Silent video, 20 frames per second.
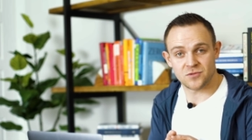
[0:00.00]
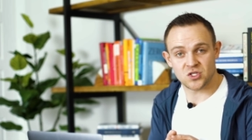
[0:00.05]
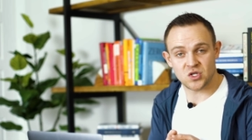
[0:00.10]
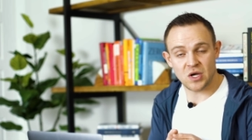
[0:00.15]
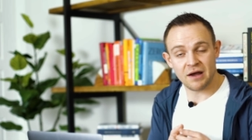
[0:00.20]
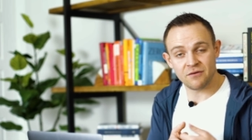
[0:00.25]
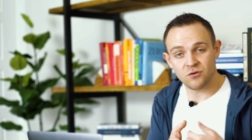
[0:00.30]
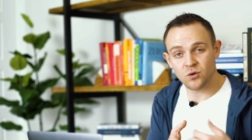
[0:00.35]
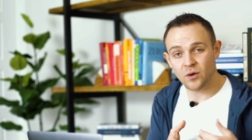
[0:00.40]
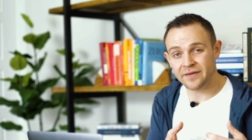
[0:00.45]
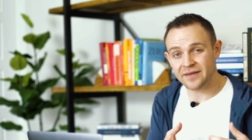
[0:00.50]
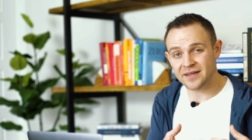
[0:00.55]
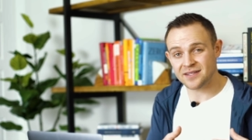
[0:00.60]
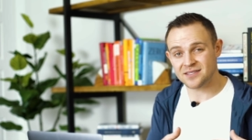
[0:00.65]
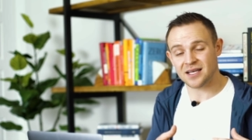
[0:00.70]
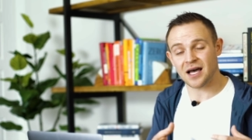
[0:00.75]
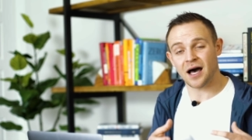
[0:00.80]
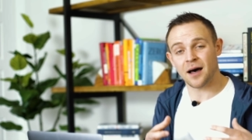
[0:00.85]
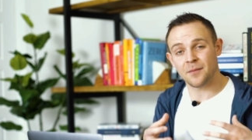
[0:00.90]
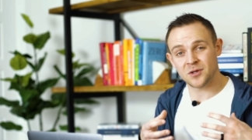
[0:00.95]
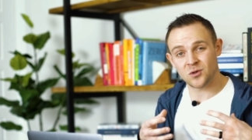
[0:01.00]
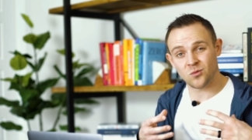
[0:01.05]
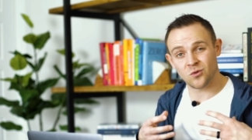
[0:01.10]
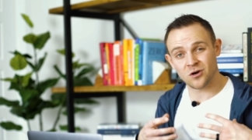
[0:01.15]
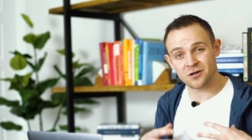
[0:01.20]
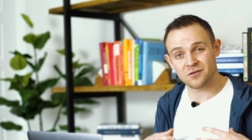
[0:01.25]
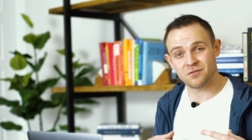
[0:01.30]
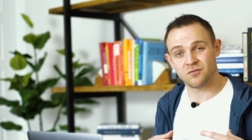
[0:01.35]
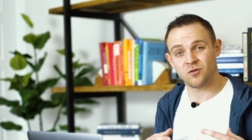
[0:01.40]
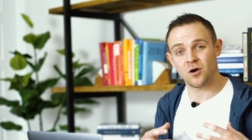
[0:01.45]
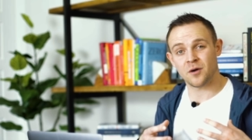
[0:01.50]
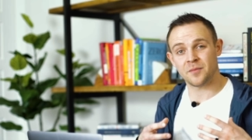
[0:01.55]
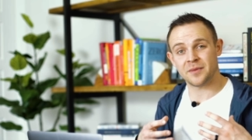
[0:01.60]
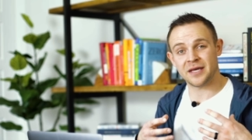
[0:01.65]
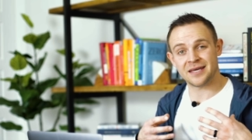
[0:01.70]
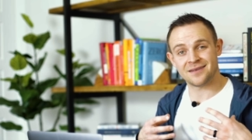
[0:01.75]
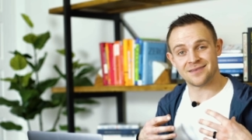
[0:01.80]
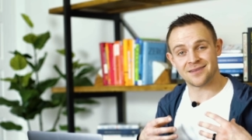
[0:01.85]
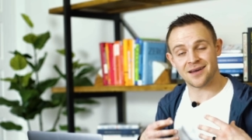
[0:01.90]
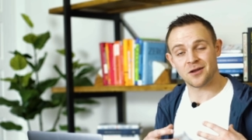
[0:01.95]
So everyone that's come and worked for
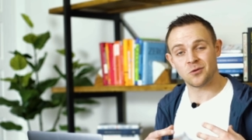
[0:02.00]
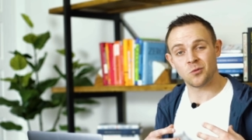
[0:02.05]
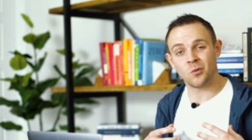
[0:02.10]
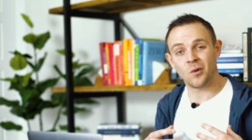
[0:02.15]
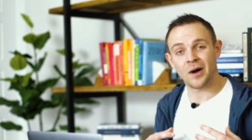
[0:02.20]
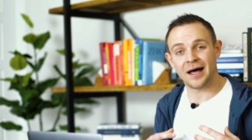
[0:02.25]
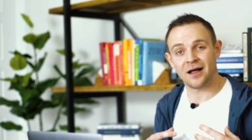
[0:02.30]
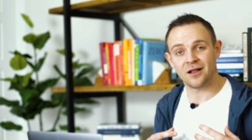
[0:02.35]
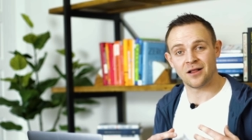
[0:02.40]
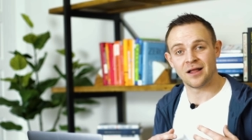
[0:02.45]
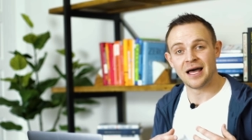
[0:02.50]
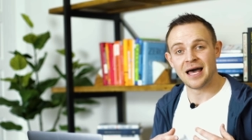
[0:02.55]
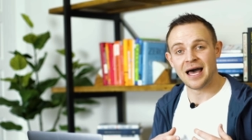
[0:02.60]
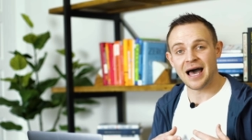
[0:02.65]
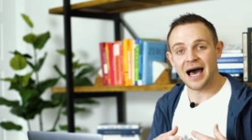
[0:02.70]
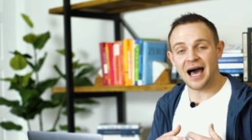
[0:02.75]
me and done well,